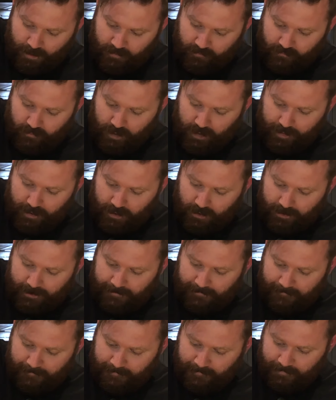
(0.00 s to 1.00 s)
from up high
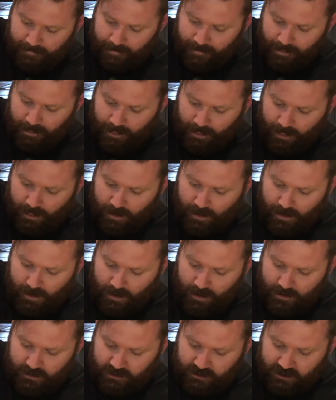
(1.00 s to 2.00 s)

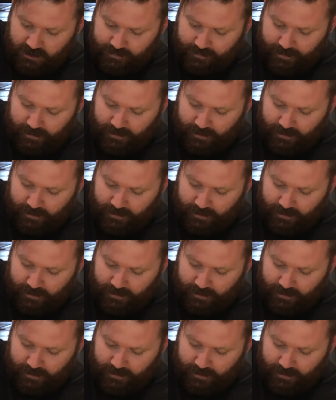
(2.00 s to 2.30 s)
and just spread